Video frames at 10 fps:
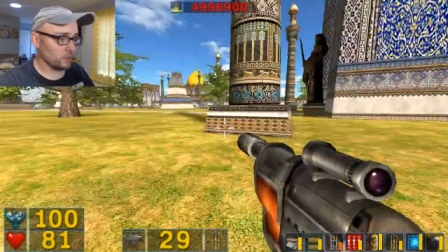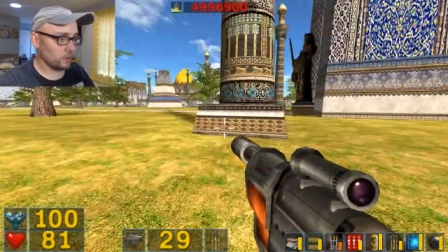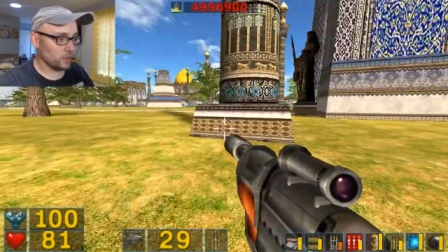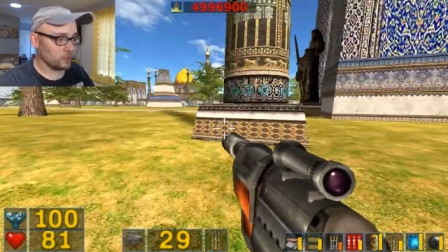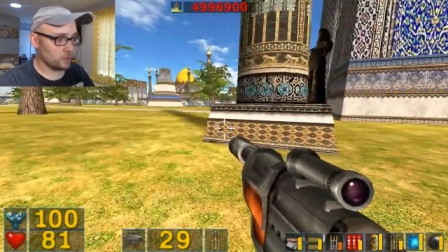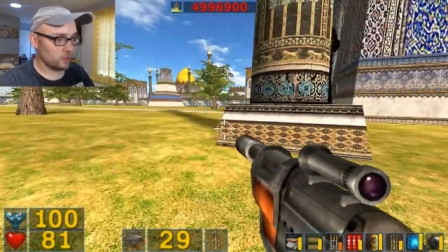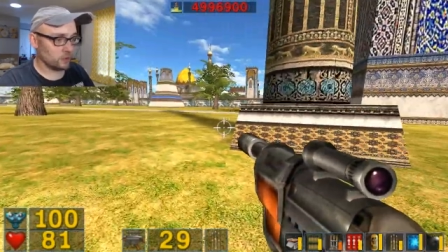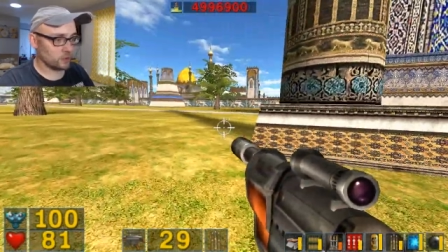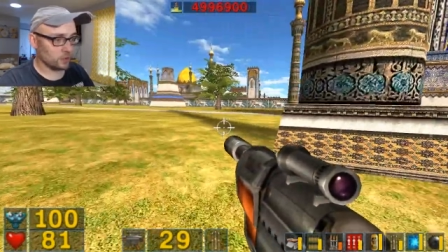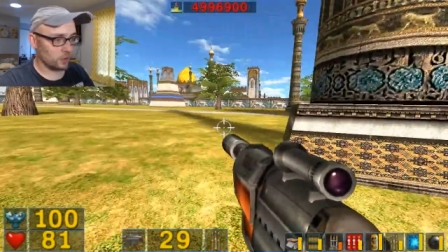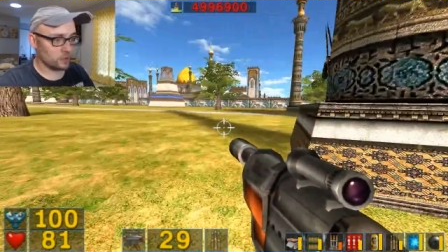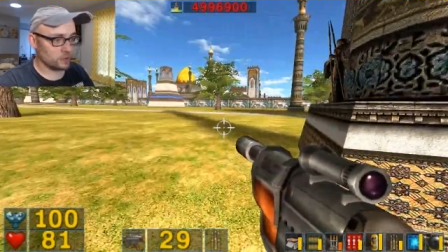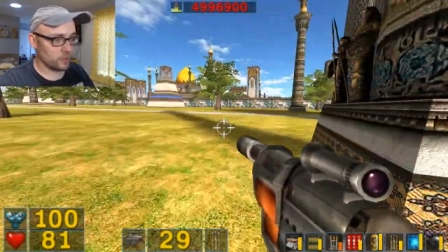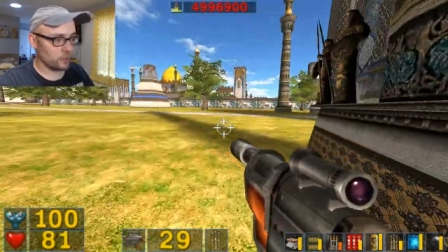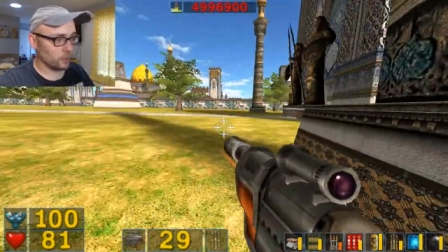Yes, I know it's called
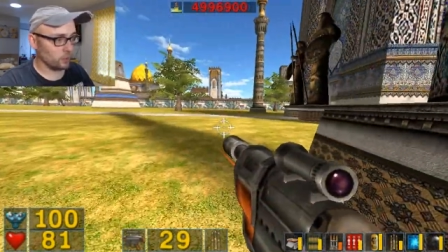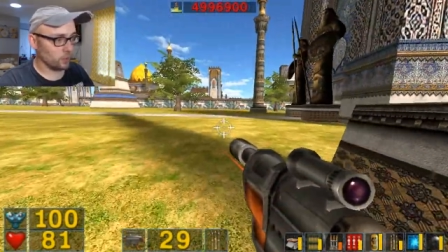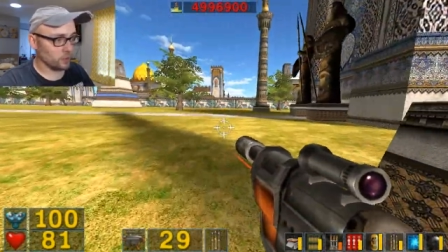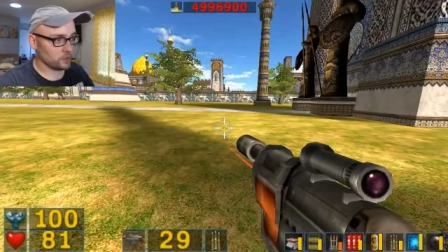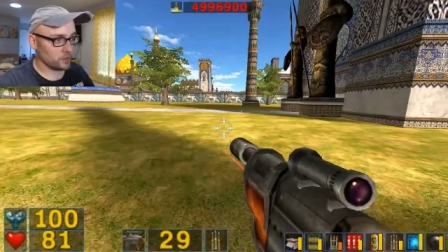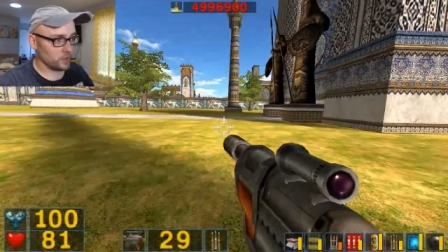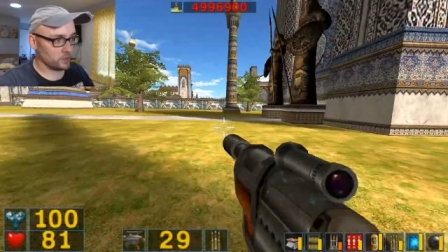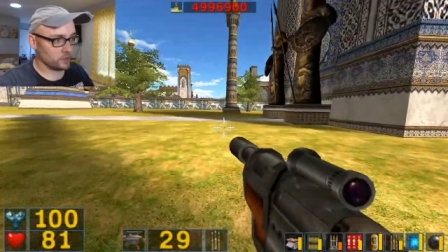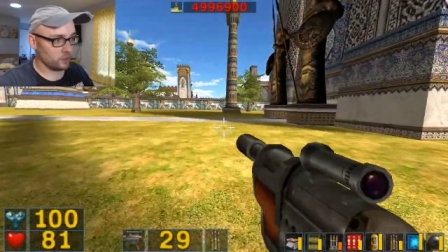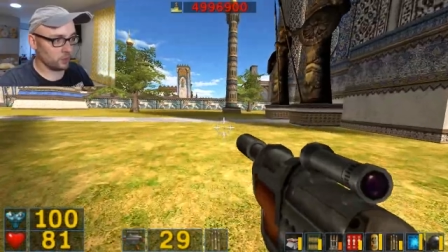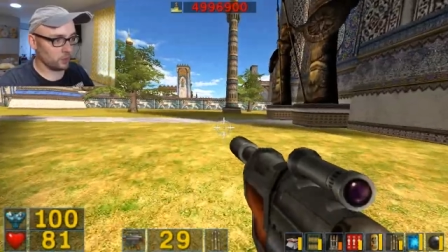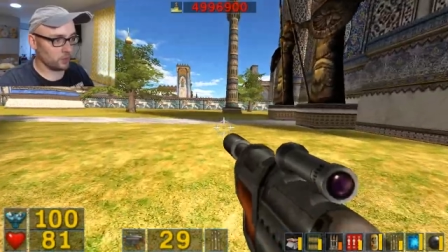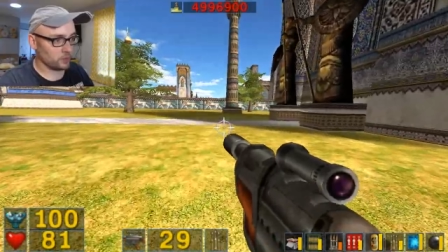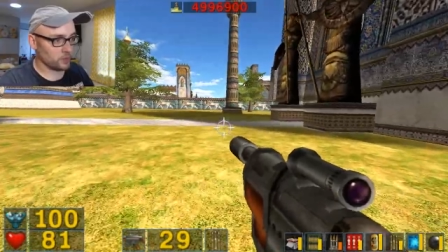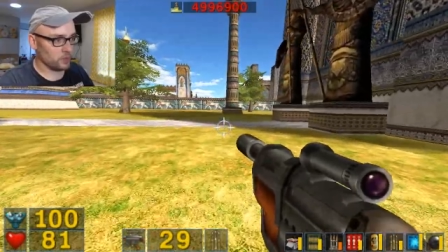sniper bullets and not snipper
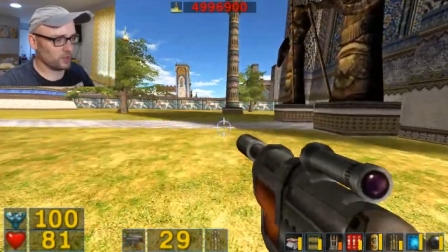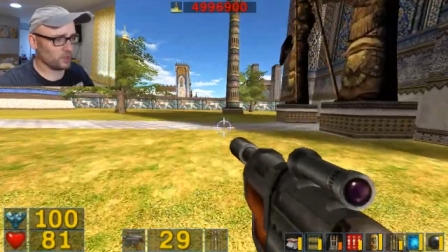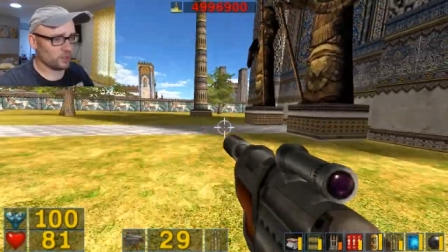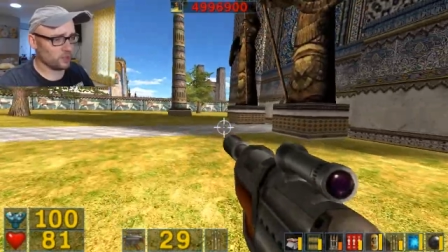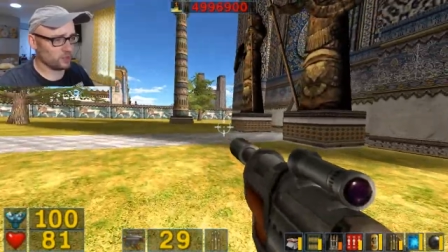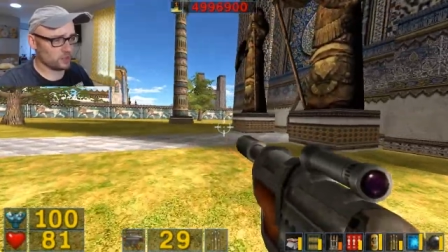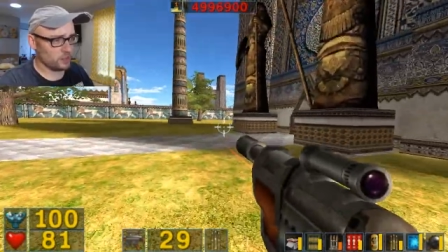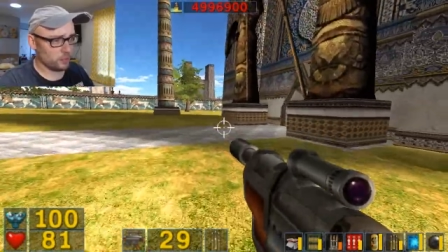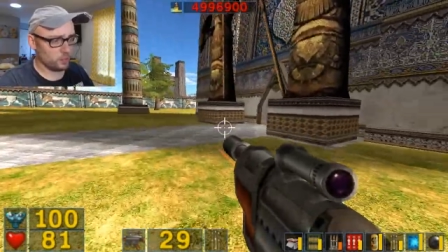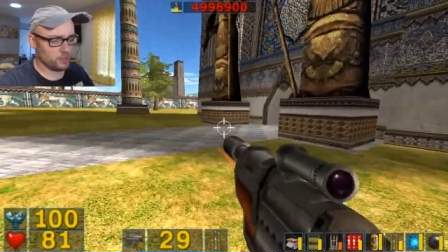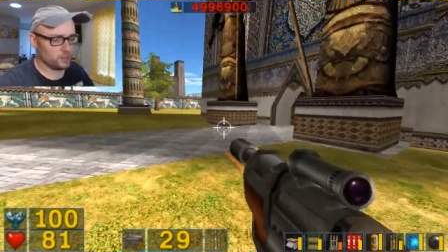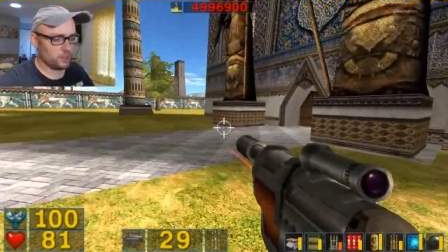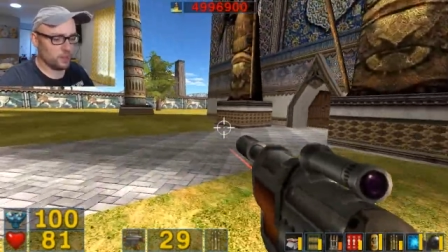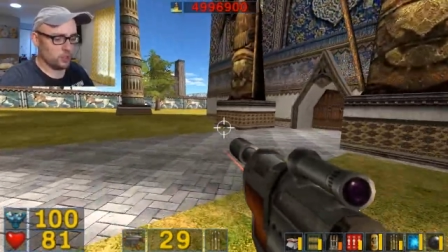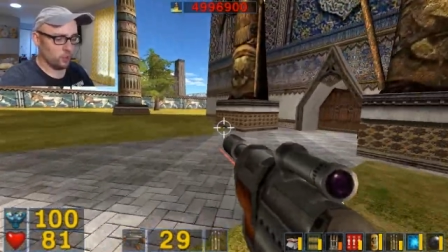bullets. I like to call it snipper. Just let
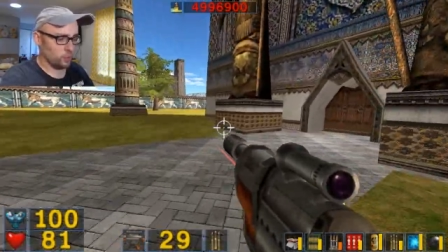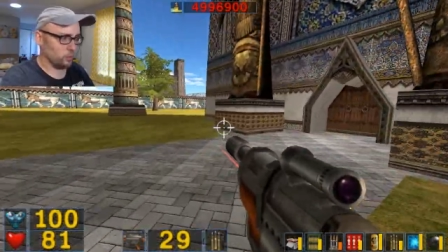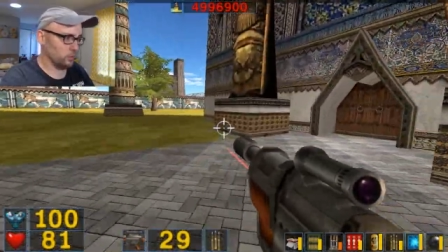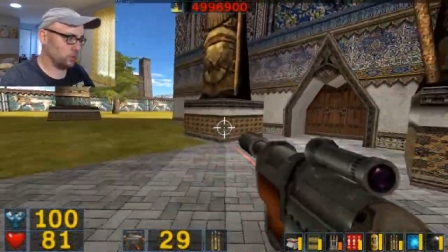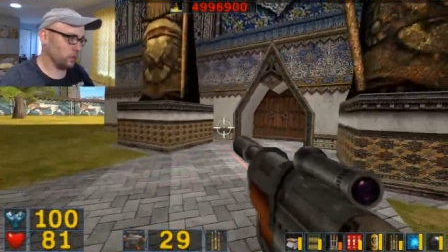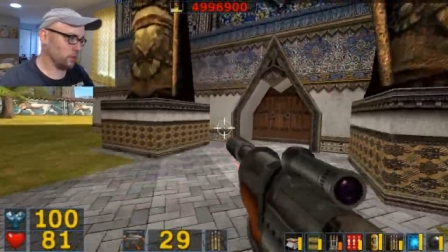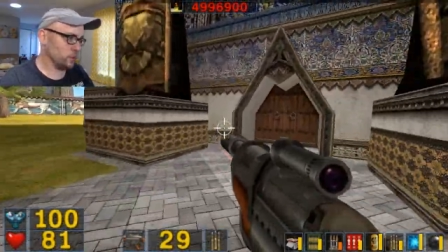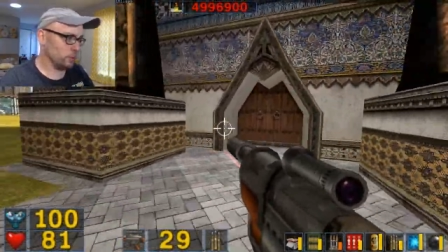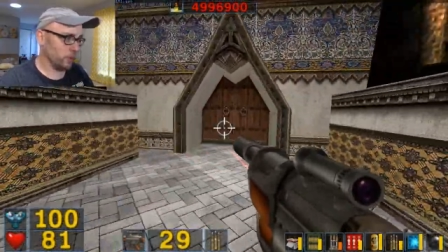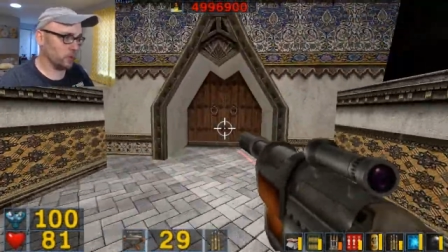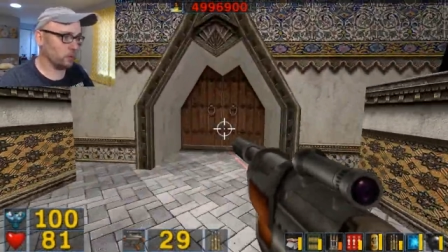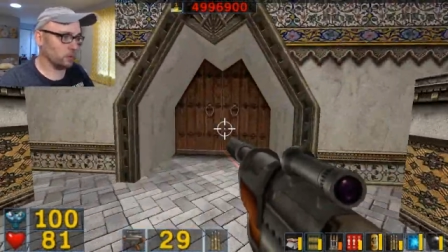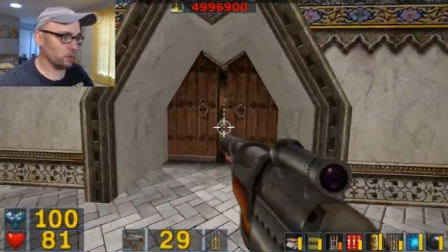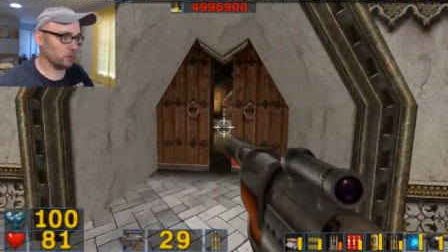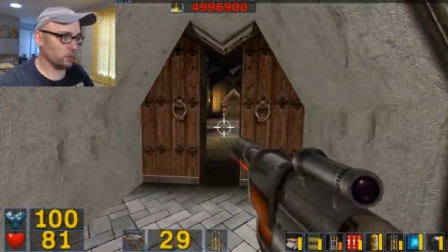me do. Let me do me.
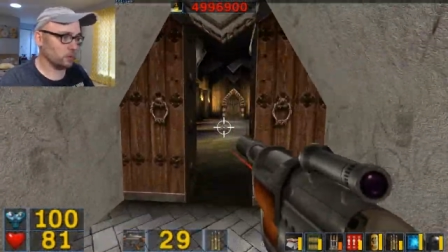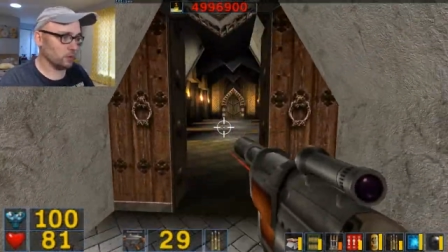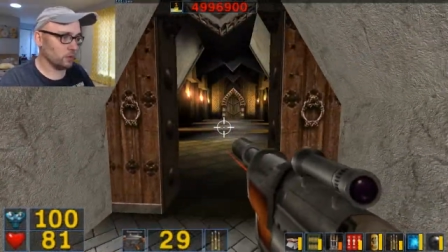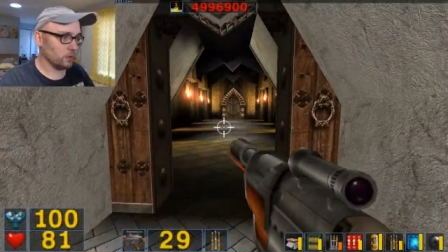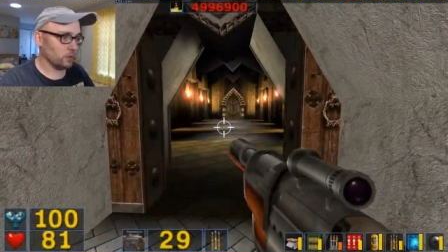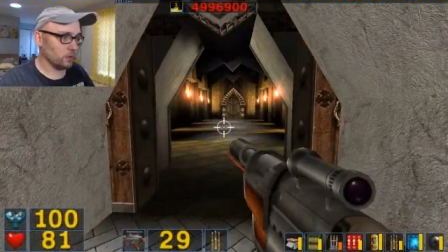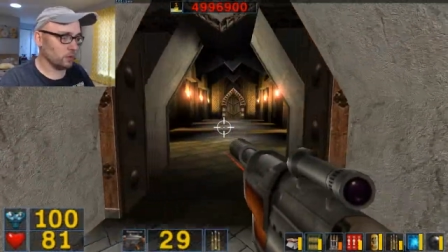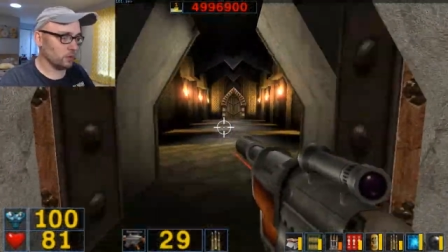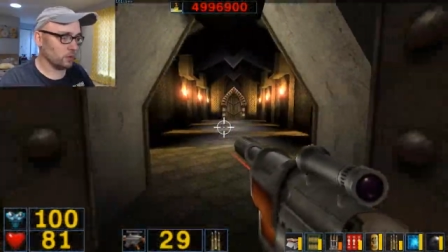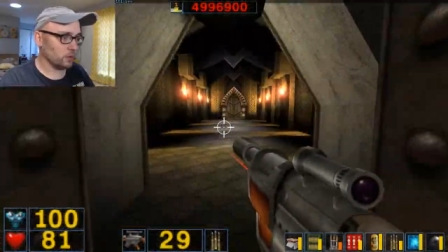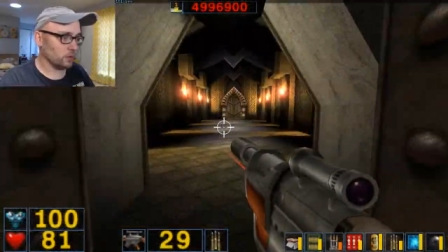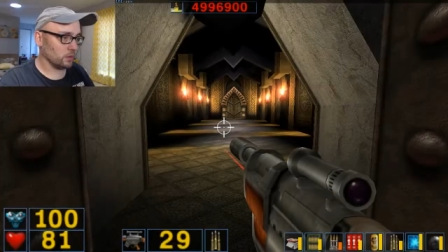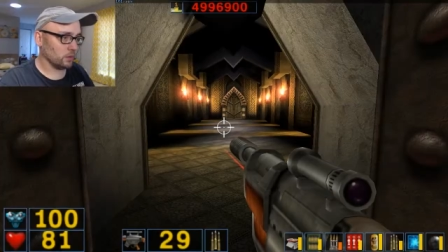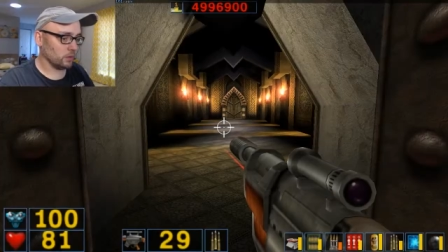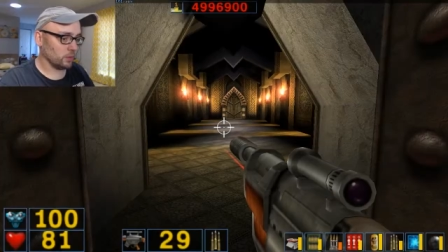
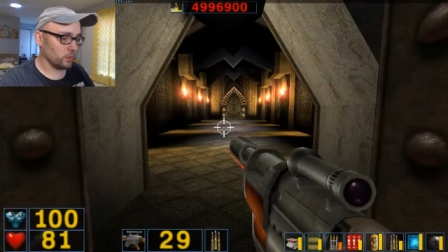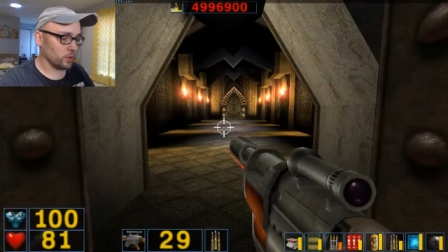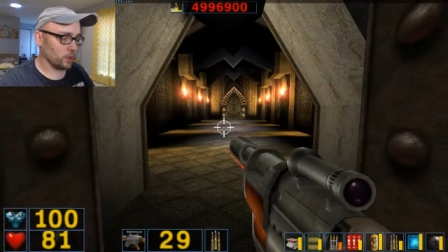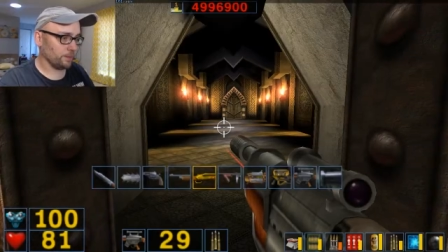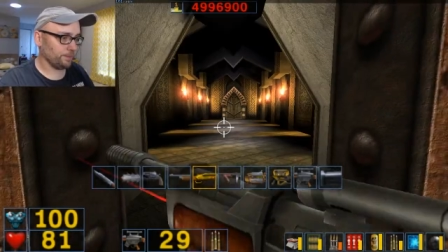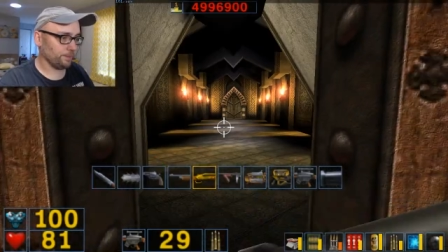Oh, okay.